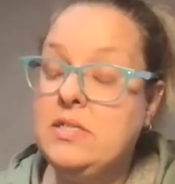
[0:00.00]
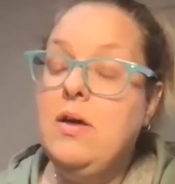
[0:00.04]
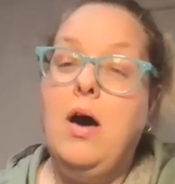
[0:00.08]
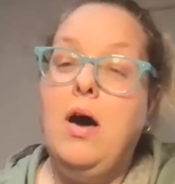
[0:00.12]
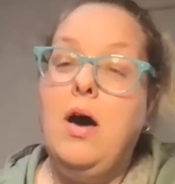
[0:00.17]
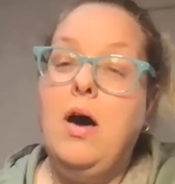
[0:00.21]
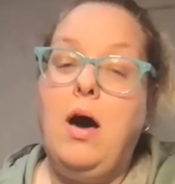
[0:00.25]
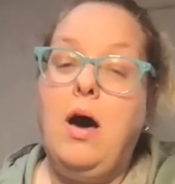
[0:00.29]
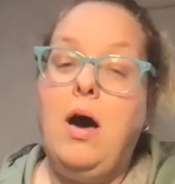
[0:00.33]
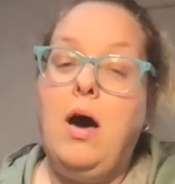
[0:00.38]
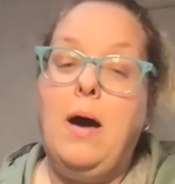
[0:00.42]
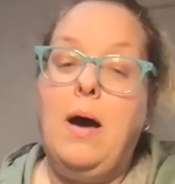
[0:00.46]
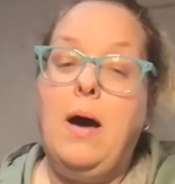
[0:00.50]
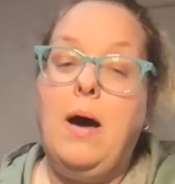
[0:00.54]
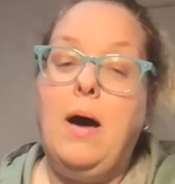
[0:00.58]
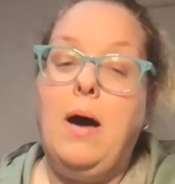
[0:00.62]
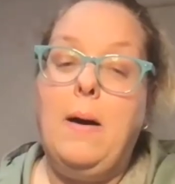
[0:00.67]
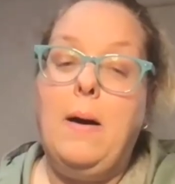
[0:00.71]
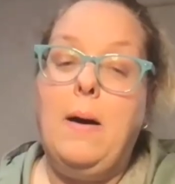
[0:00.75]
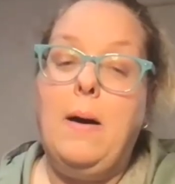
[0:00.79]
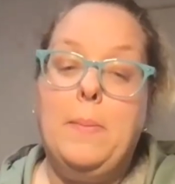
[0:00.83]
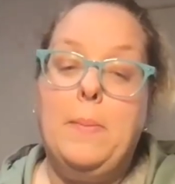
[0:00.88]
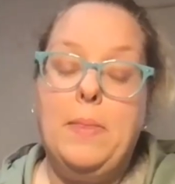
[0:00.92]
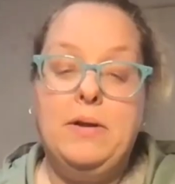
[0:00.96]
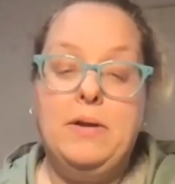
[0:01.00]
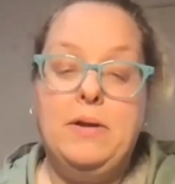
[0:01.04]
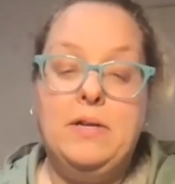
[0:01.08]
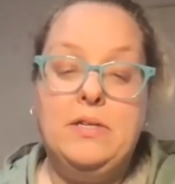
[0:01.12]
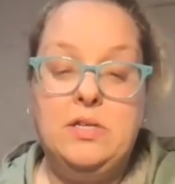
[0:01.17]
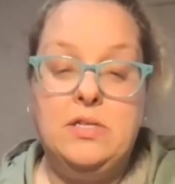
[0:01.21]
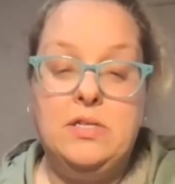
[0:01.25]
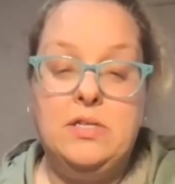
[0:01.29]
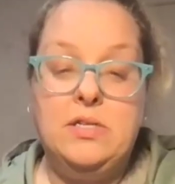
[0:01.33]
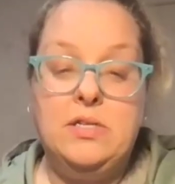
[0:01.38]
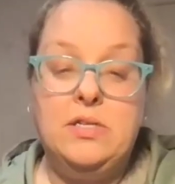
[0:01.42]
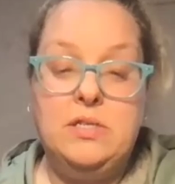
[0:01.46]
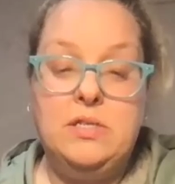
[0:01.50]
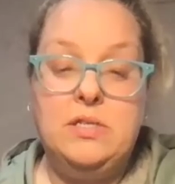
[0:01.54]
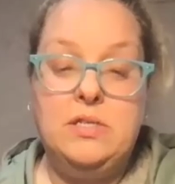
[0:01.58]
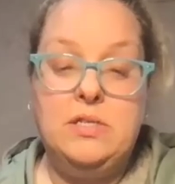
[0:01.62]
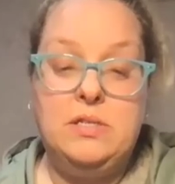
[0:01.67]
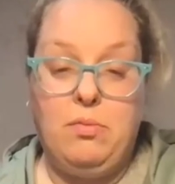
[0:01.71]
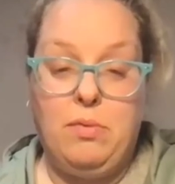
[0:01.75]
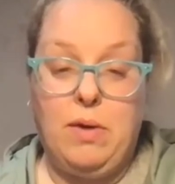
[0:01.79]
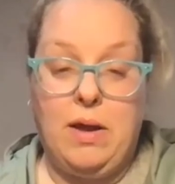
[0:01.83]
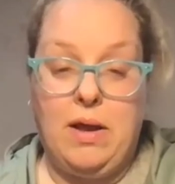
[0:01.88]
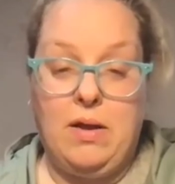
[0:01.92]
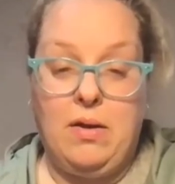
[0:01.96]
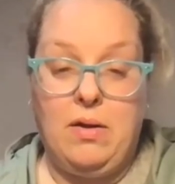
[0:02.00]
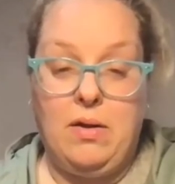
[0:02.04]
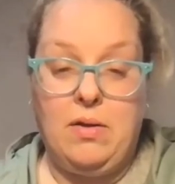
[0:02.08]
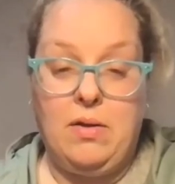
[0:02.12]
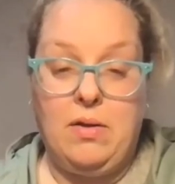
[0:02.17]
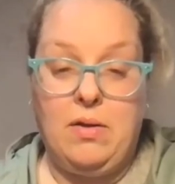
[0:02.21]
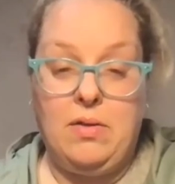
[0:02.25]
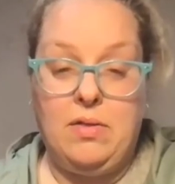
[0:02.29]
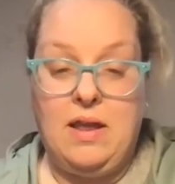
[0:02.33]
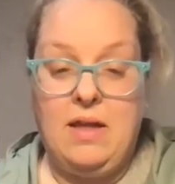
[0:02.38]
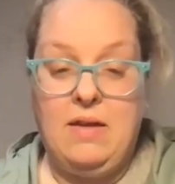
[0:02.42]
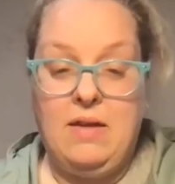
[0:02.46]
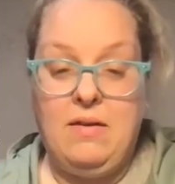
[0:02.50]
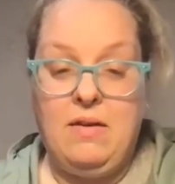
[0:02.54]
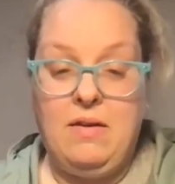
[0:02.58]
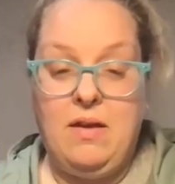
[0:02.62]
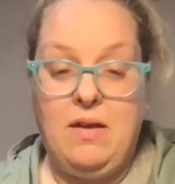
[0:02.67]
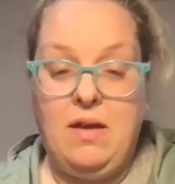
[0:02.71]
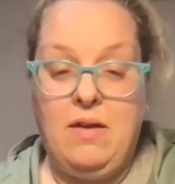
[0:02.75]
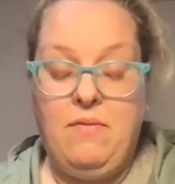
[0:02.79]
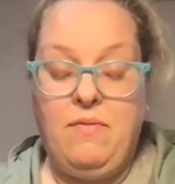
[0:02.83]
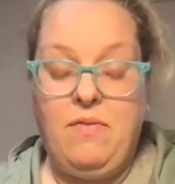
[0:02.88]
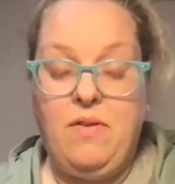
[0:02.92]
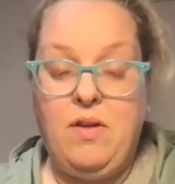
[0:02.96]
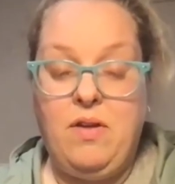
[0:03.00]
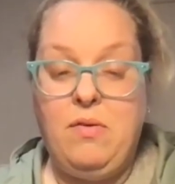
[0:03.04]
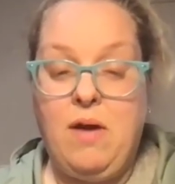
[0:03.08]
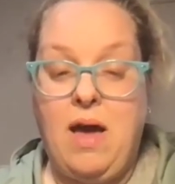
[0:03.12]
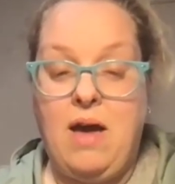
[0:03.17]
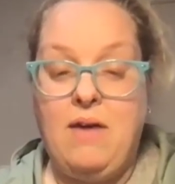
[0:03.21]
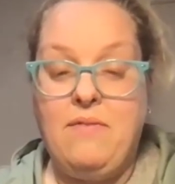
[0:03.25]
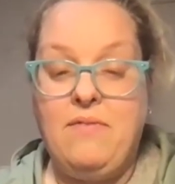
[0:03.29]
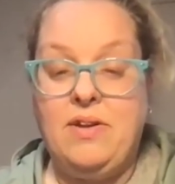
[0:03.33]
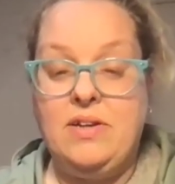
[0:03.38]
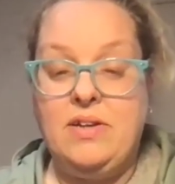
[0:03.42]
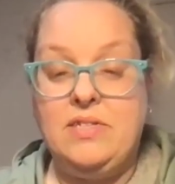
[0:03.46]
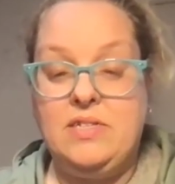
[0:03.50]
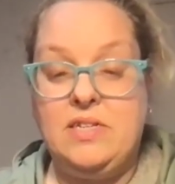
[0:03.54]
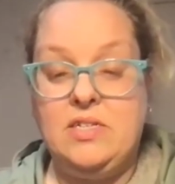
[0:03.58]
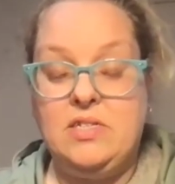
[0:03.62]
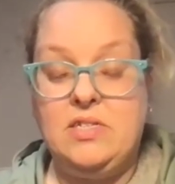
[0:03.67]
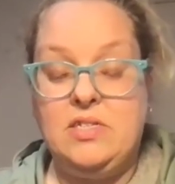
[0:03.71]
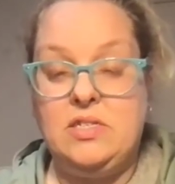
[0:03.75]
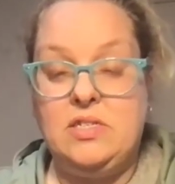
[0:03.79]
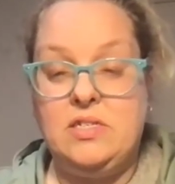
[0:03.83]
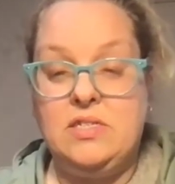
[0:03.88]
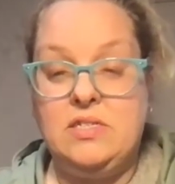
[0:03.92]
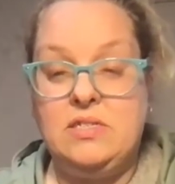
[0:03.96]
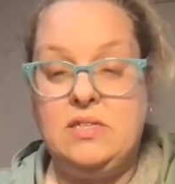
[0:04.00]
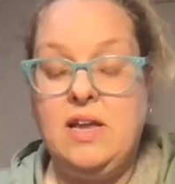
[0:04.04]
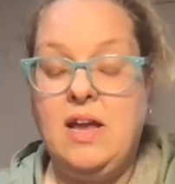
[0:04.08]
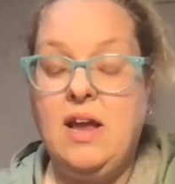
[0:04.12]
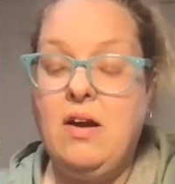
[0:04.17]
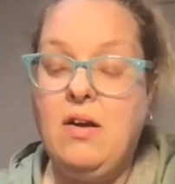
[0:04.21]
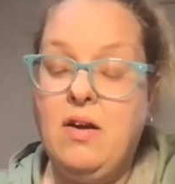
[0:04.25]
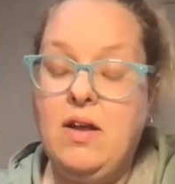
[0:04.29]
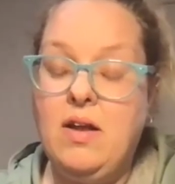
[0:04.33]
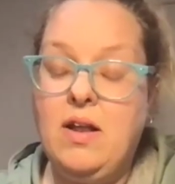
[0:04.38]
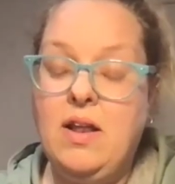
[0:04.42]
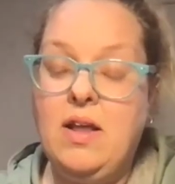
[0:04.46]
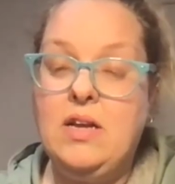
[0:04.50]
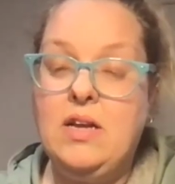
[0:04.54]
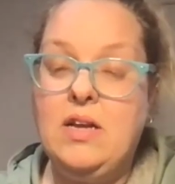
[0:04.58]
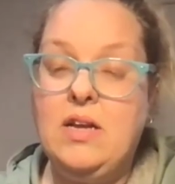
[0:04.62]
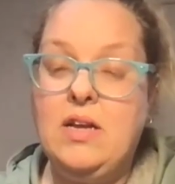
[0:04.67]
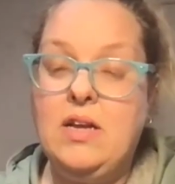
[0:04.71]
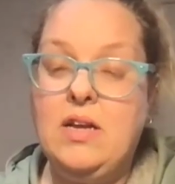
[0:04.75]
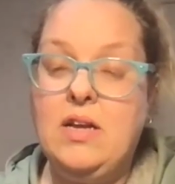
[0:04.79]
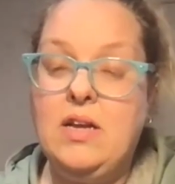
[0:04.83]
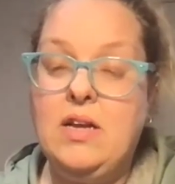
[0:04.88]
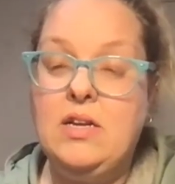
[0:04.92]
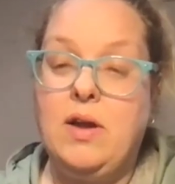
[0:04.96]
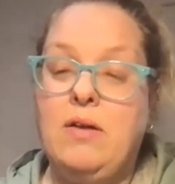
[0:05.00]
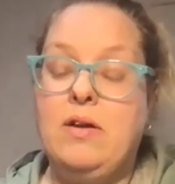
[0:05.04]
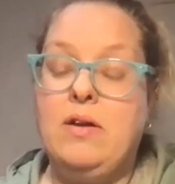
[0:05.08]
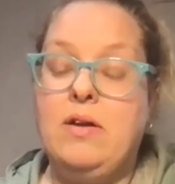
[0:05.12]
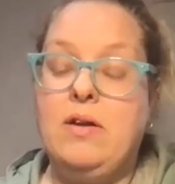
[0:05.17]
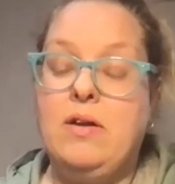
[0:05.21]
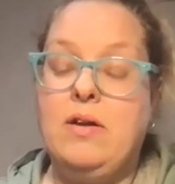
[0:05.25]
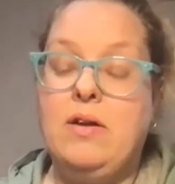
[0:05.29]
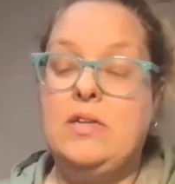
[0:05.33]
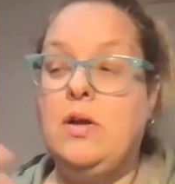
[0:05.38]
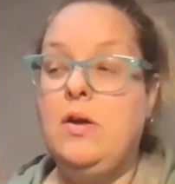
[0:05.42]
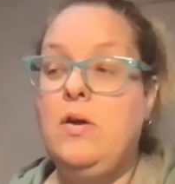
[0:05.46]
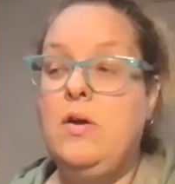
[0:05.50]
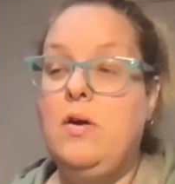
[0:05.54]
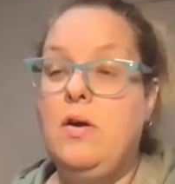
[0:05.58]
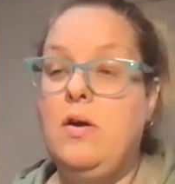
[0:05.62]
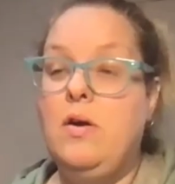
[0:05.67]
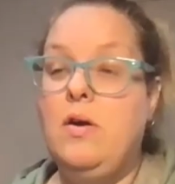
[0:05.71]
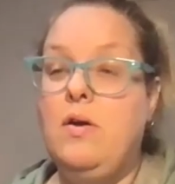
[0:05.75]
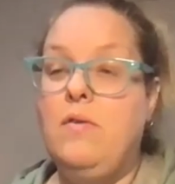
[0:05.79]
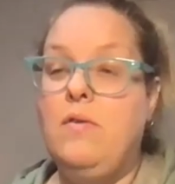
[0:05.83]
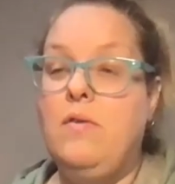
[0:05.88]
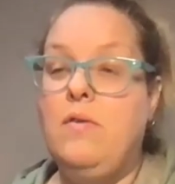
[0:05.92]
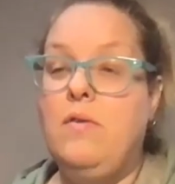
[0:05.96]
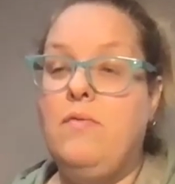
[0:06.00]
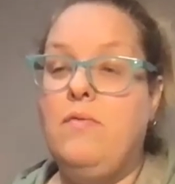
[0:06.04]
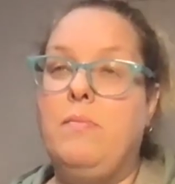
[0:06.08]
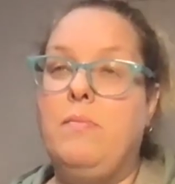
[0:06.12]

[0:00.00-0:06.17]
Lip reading: But just be aware that if you have Indigenous heritage or heritage from